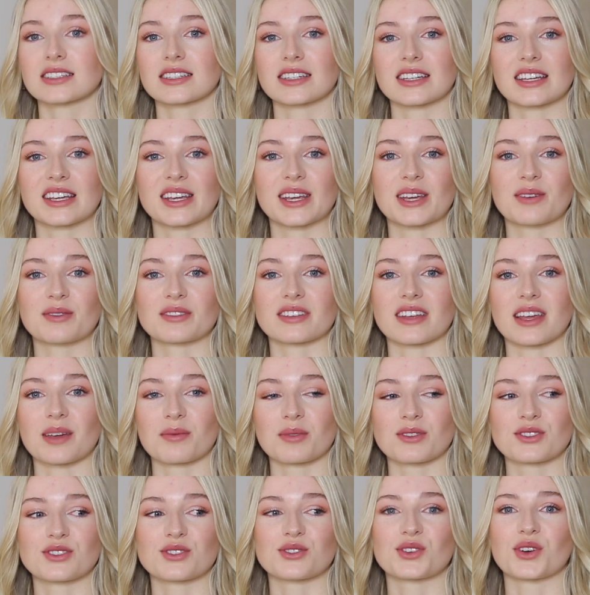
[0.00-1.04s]
He was
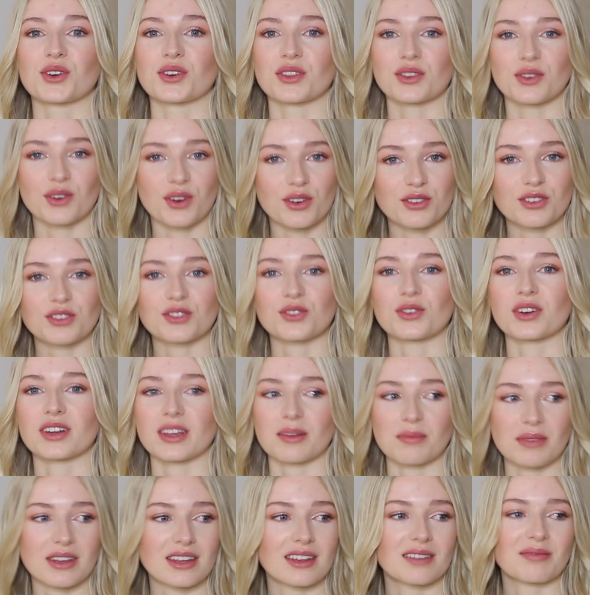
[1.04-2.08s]
able to go to the grocery store,
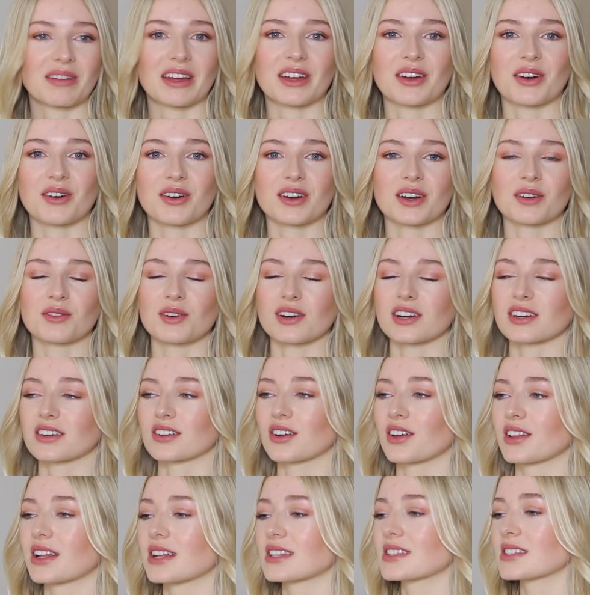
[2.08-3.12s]
get me my coconut water
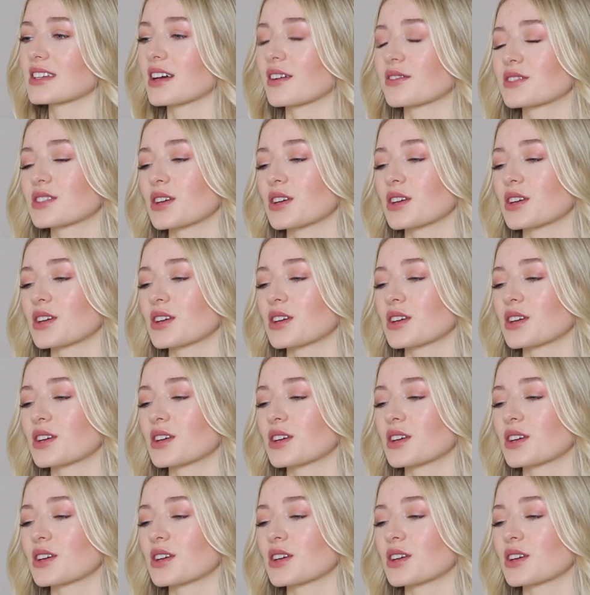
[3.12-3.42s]
and all that stuff.